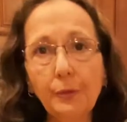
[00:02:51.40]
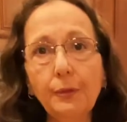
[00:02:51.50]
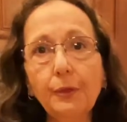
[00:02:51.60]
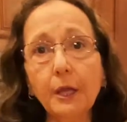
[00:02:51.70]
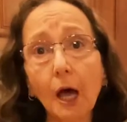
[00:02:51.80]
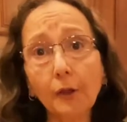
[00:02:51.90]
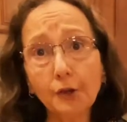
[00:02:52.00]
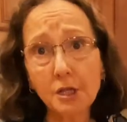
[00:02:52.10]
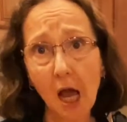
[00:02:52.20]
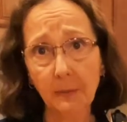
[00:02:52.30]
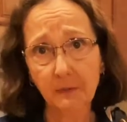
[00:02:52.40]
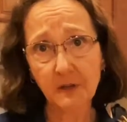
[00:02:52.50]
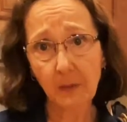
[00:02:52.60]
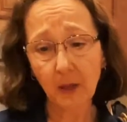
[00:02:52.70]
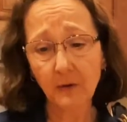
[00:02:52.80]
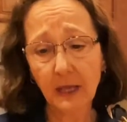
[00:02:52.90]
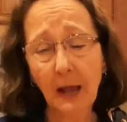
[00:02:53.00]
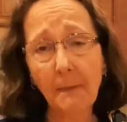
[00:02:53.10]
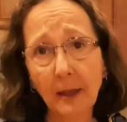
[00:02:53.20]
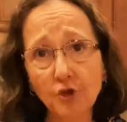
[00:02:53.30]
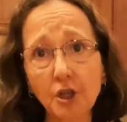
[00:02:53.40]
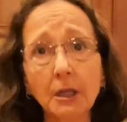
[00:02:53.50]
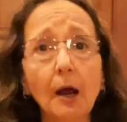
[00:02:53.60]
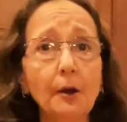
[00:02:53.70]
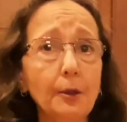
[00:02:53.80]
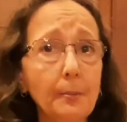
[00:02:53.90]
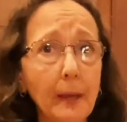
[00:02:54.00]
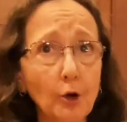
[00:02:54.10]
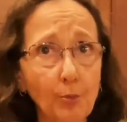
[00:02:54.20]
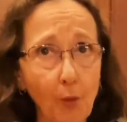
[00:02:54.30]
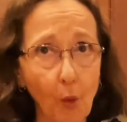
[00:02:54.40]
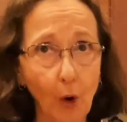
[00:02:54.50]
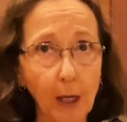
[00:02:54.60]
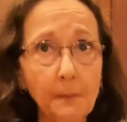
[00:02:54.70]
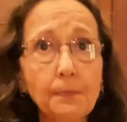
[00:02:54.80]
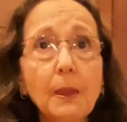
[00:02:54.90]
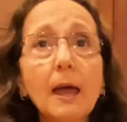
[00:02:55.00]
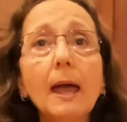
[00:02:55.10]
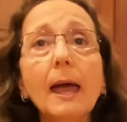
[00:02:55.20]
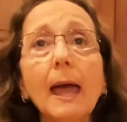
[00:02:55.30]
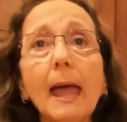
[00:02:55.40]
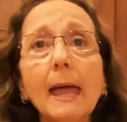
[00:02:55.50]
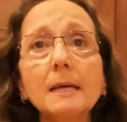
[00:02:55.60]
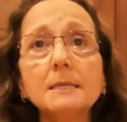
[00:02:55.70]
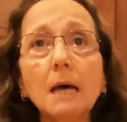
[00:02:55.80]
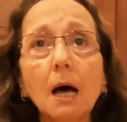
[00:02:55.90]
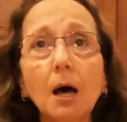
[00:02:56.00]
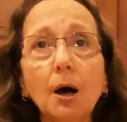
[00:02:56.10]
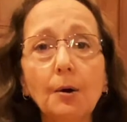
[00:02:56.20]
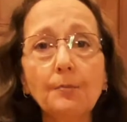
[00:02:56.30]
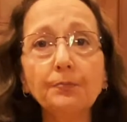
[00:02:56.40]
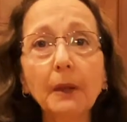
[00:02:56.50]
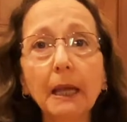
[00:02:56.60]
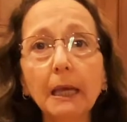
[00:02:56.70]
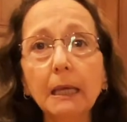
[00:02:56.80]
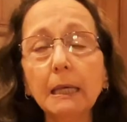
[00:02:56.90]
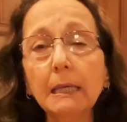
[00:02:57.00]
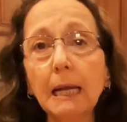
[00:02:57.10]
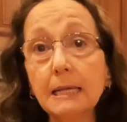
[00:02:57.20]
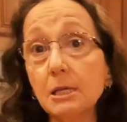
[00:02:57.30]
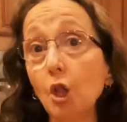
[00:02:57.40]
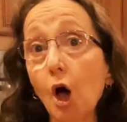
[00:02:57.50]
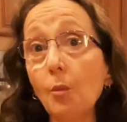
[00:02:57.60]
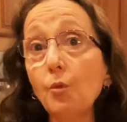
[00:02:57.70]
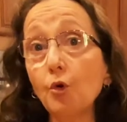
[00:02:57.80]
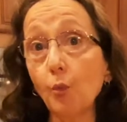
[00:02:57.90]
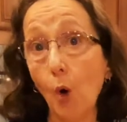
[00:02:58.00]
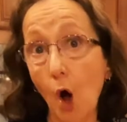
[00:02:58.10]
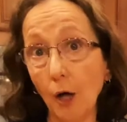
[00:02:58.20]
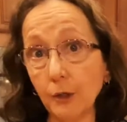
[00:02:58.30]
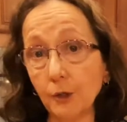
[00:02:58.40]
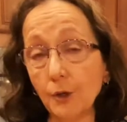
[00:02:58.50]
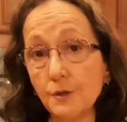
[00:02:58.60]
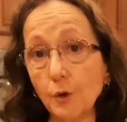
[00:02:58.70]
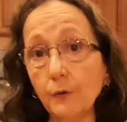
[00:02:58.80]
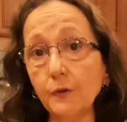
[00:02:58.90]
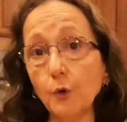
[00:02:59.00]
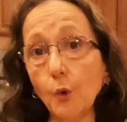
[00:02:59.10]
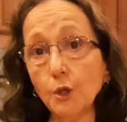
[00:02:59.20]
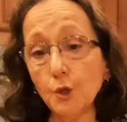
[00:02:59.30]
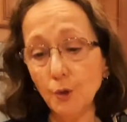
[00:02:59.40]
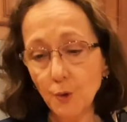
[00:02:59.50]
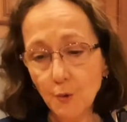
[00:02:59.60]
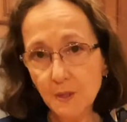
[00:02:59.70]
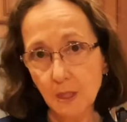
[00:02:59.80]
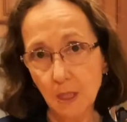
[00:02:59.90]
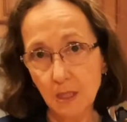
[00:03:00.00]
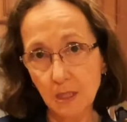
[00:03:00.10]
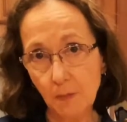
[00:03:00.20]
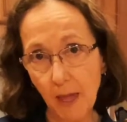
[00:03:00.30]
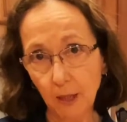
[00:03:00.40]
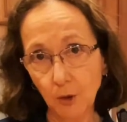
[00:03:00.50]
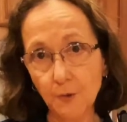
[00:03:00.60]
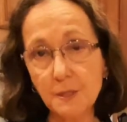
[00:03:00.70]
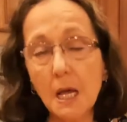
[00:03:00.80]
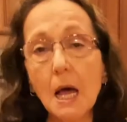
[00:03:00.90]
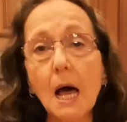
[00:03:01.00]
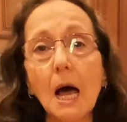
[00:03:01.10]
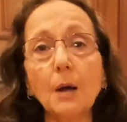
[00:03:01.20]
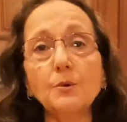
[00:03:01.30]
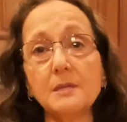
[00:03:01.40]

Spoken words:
The other type of tomato that I mentioned are the Better Boy, and it has a lot more water. So if you're going to use these tomatoes, I would